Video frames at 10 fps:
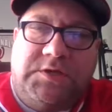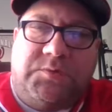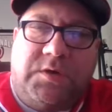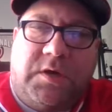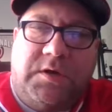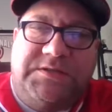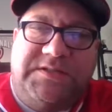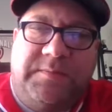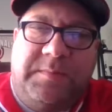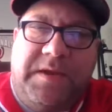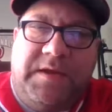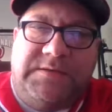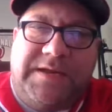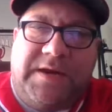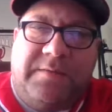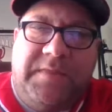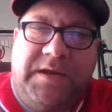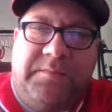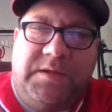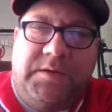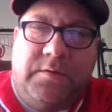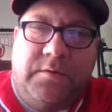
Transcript: That's what Card sent me, man. Is that not Mini-Me?